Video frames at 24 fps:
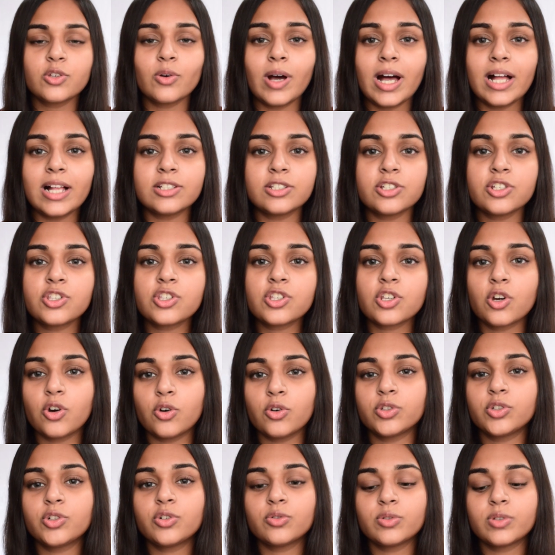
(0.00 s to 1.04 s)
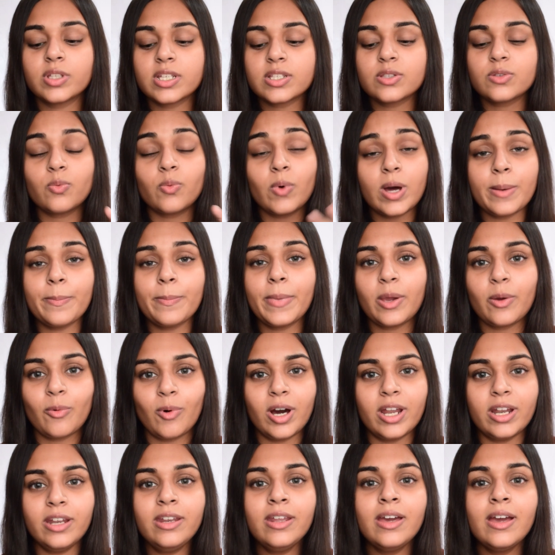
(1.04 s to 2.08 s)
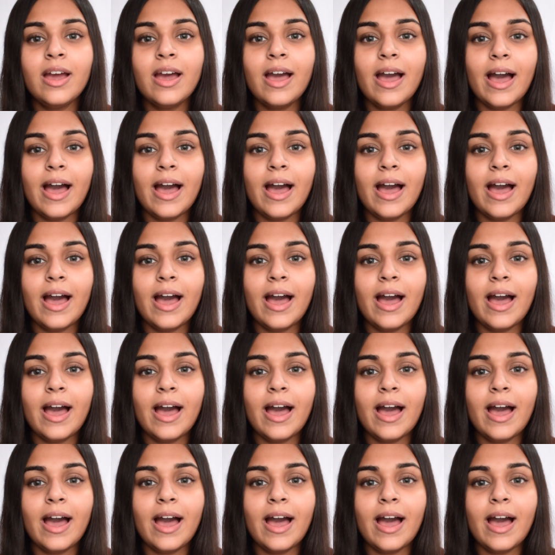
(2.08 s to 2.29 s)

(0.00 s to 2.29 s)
I'll just go through this one by one,